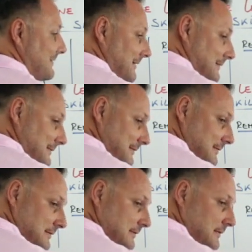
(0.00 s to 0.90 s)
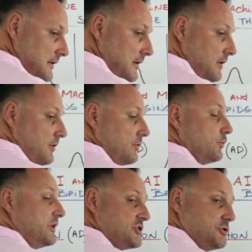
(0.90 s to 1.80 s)
sets
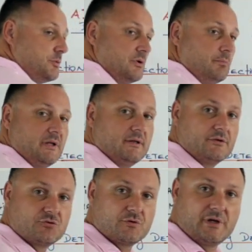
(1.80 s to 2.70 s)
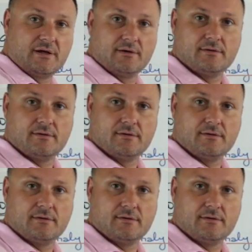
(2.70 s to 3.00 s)
on which you will build a tree.